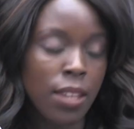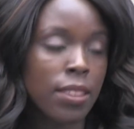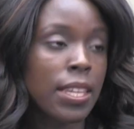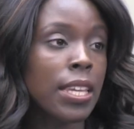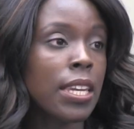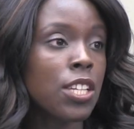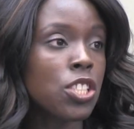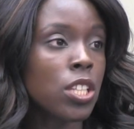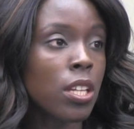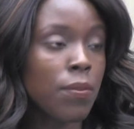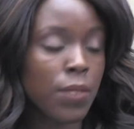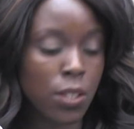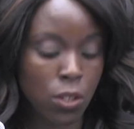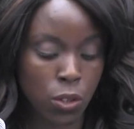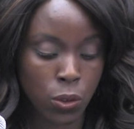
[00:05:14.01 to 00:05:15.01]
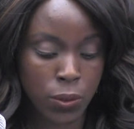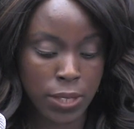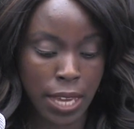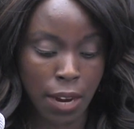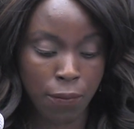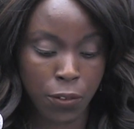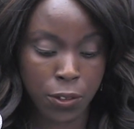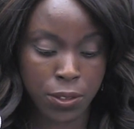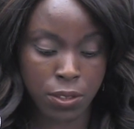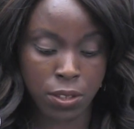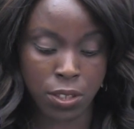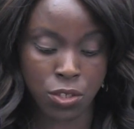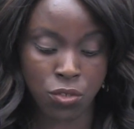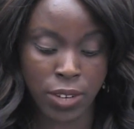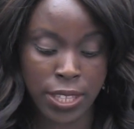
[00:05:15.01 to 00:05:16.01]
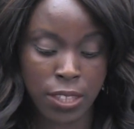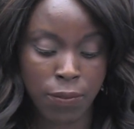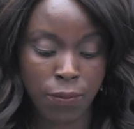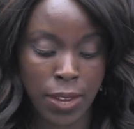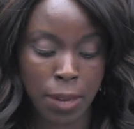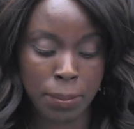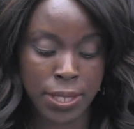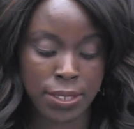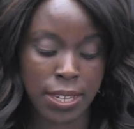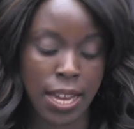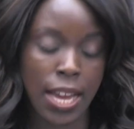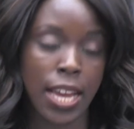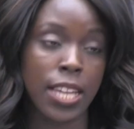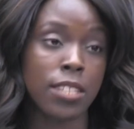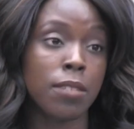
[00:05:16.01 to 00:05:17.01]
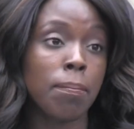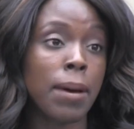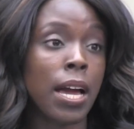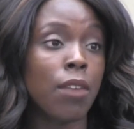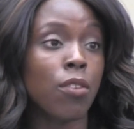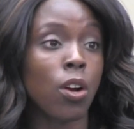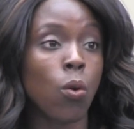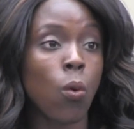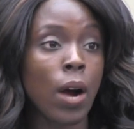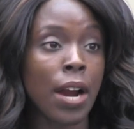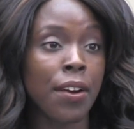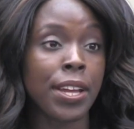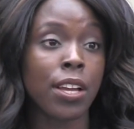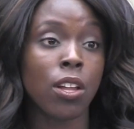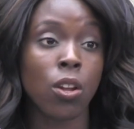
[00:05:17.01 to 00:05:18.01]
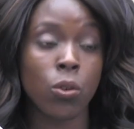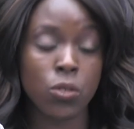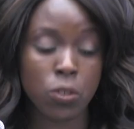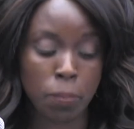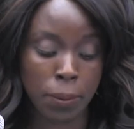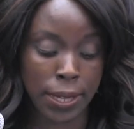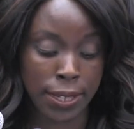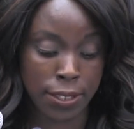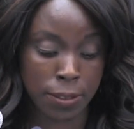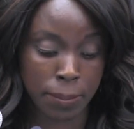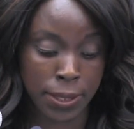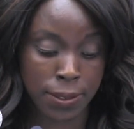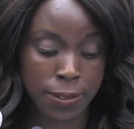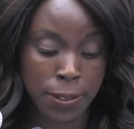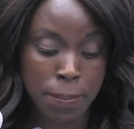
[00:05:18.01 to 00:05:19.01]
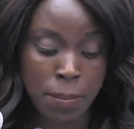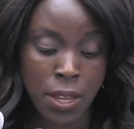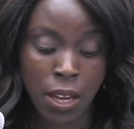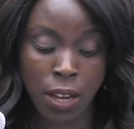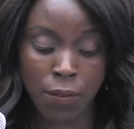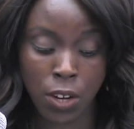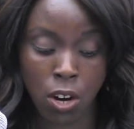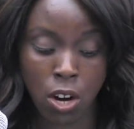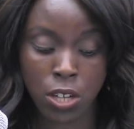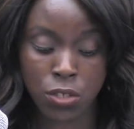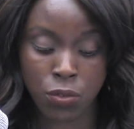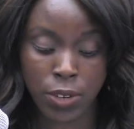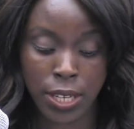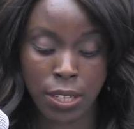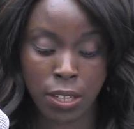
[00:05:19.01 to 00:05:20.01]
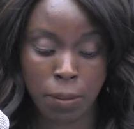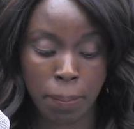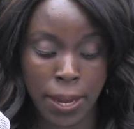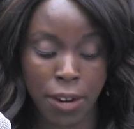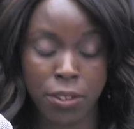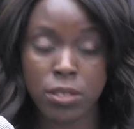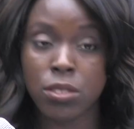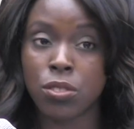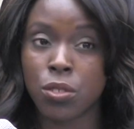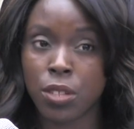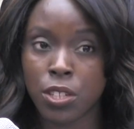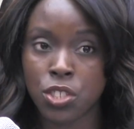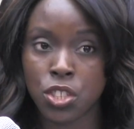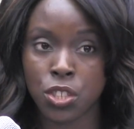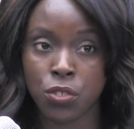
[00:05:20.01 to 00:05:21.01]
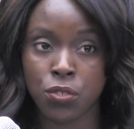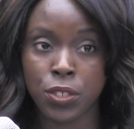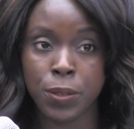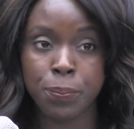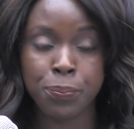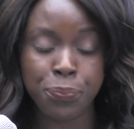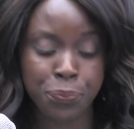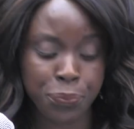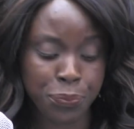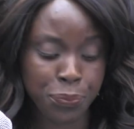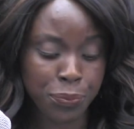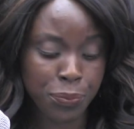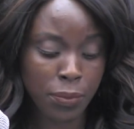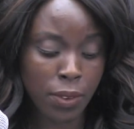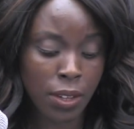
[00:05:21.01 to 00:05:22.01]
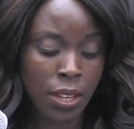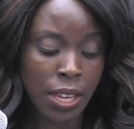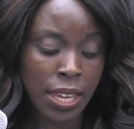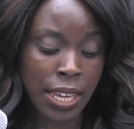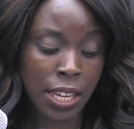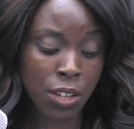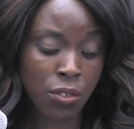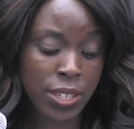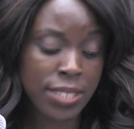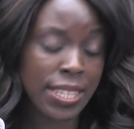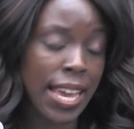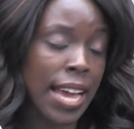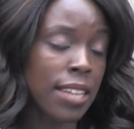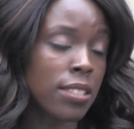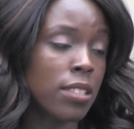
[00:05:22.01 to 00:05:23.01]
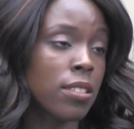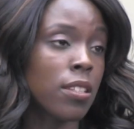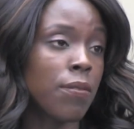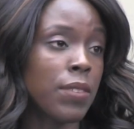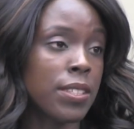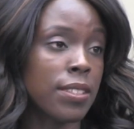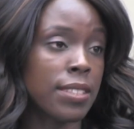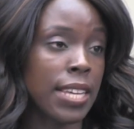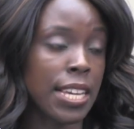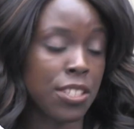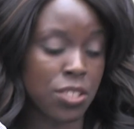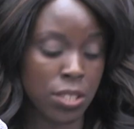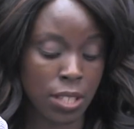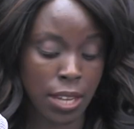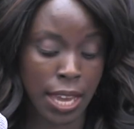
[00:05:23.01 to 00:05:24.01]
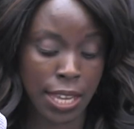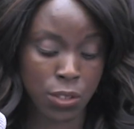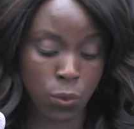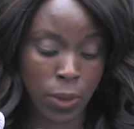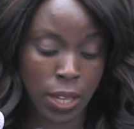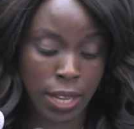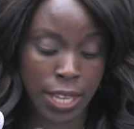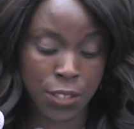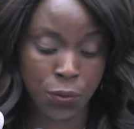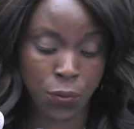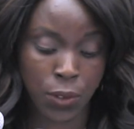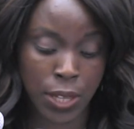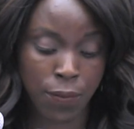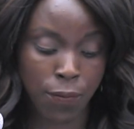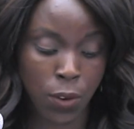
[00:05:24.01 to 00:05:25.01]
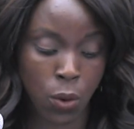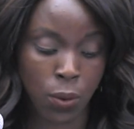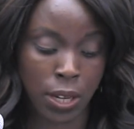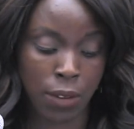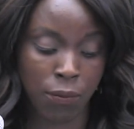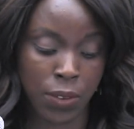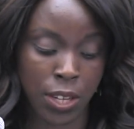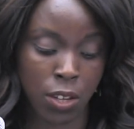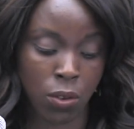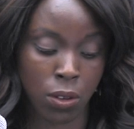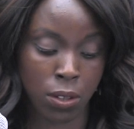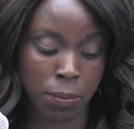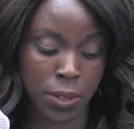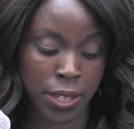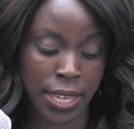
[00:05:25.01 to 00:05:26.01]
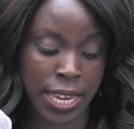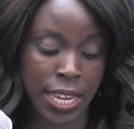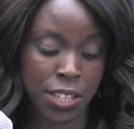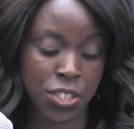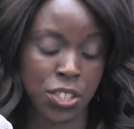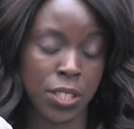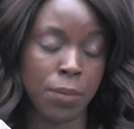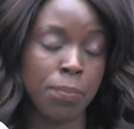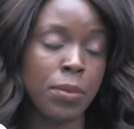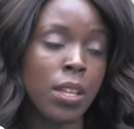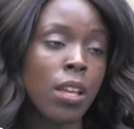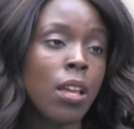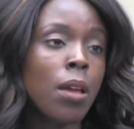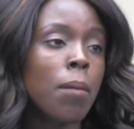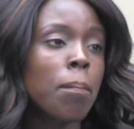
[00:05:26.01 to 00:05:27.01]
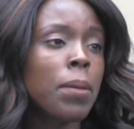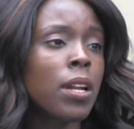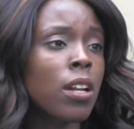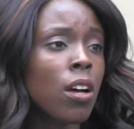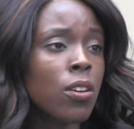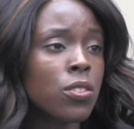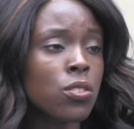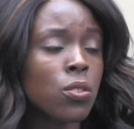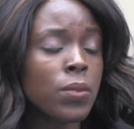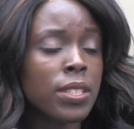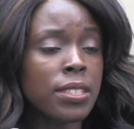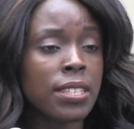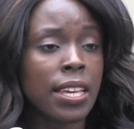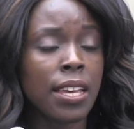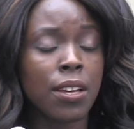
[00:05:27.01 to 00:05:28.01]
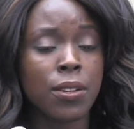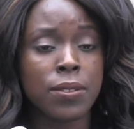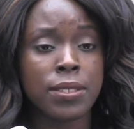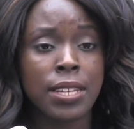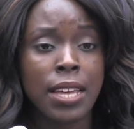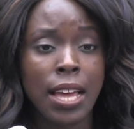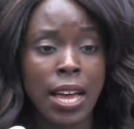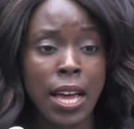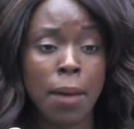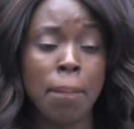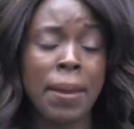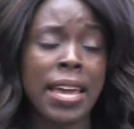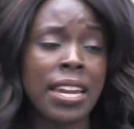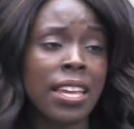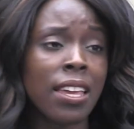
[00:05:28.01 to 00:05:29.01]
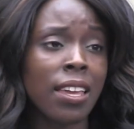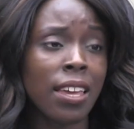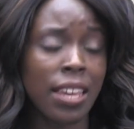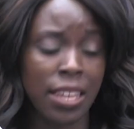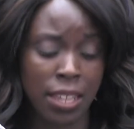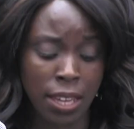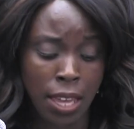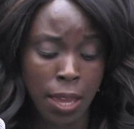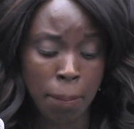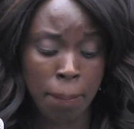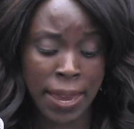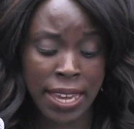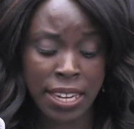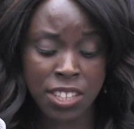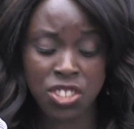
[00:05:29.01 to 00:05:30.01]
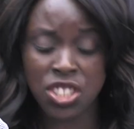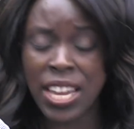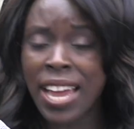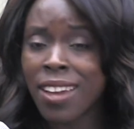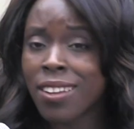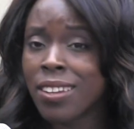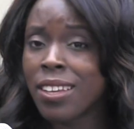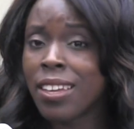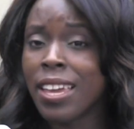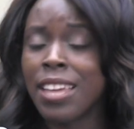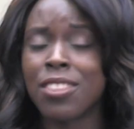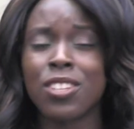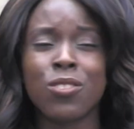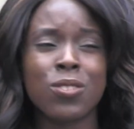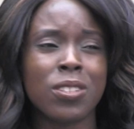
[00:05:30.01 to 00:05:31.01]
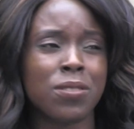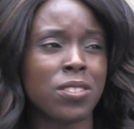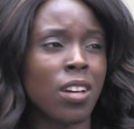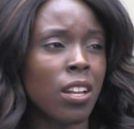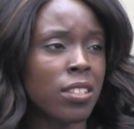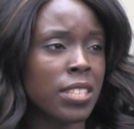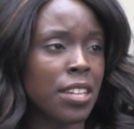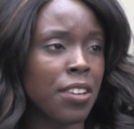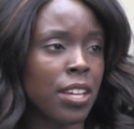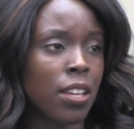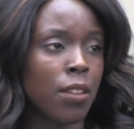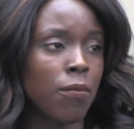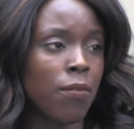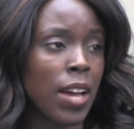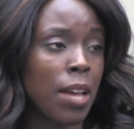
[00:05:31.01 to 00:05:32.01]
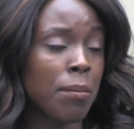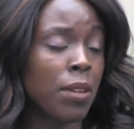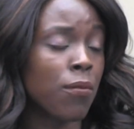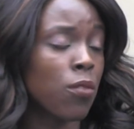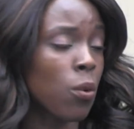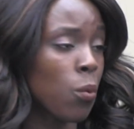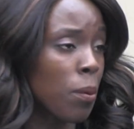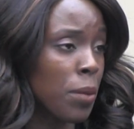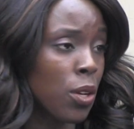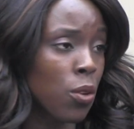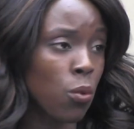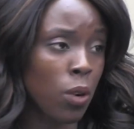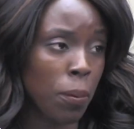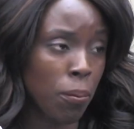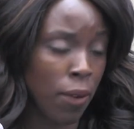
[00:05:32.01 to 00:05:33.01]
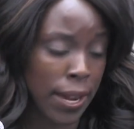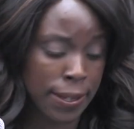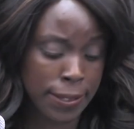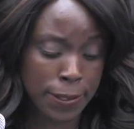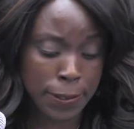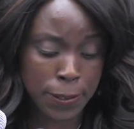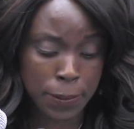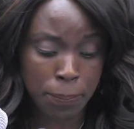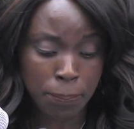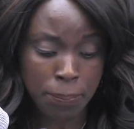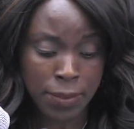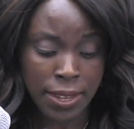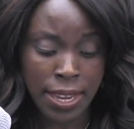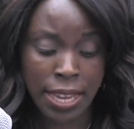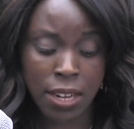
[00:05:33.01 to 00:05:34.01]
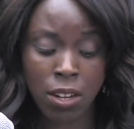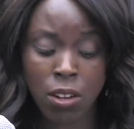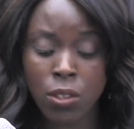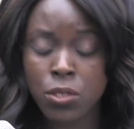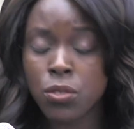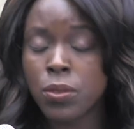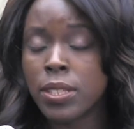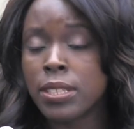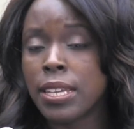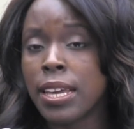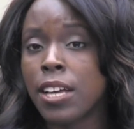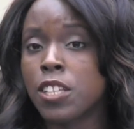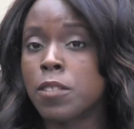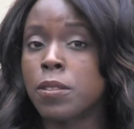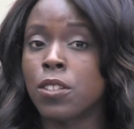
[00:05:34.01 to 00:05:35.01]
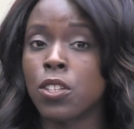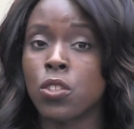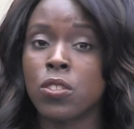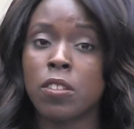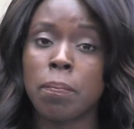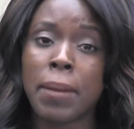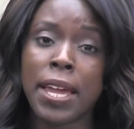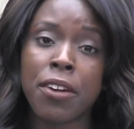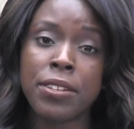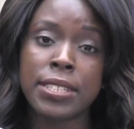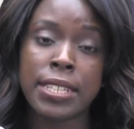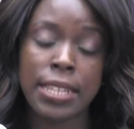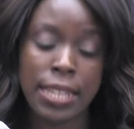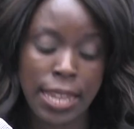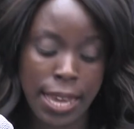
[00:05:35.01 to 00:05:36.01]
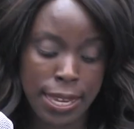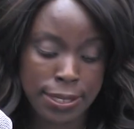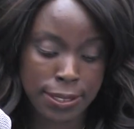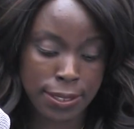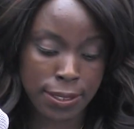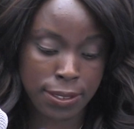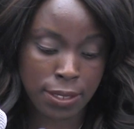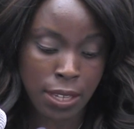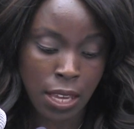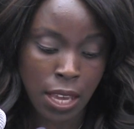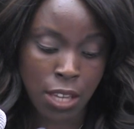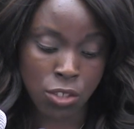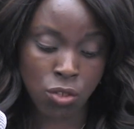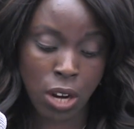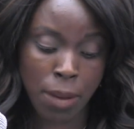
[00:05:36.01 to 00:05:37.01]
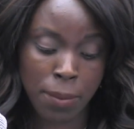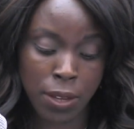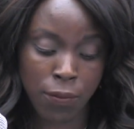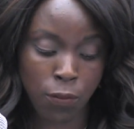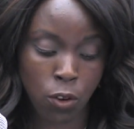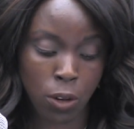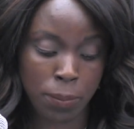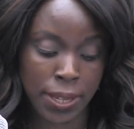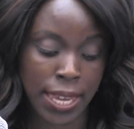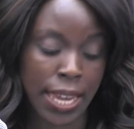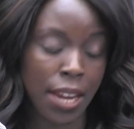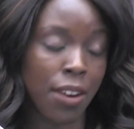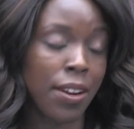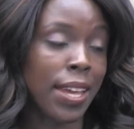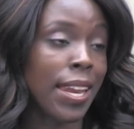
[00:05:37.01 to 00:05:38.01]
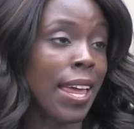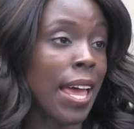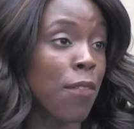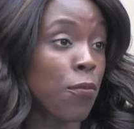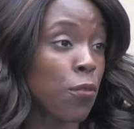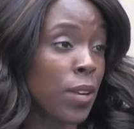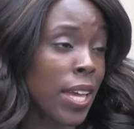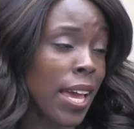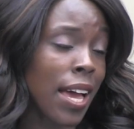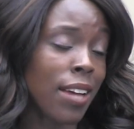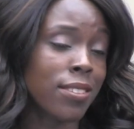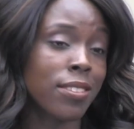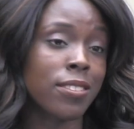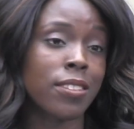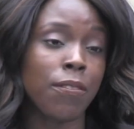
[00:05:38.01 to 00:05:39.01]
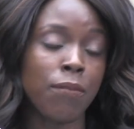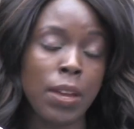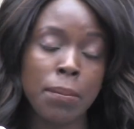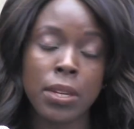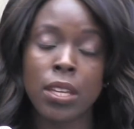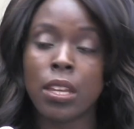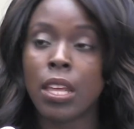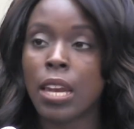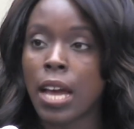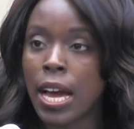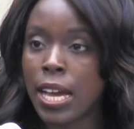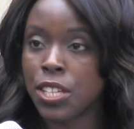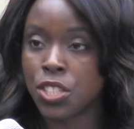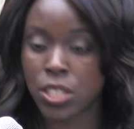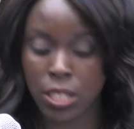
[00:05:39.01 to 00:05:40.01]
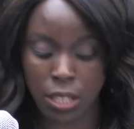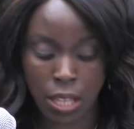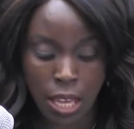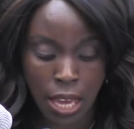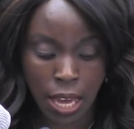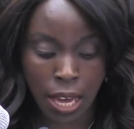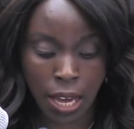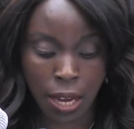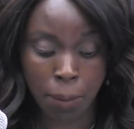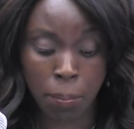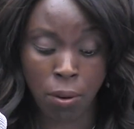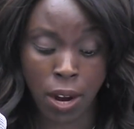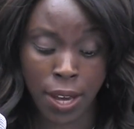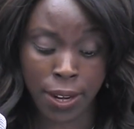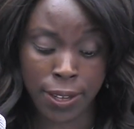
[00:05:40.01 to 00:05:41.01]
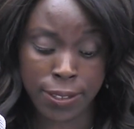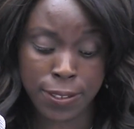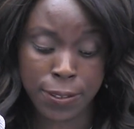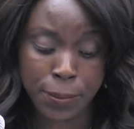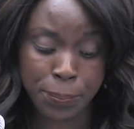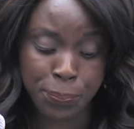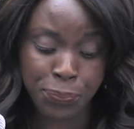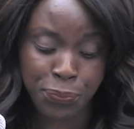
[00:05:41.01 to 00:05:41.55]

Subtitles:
The initiative includes efforts to strengthen family ties by requiring closer placement of incarcerated parents to their children, increase access to visitation, as well as free phone and video communication. But it also entails banning shackling and the use of solitary confinement for women who are pregnant. And it also entails the use of parenting classes, trauma-informed care, and free access to feminine and hygiene products.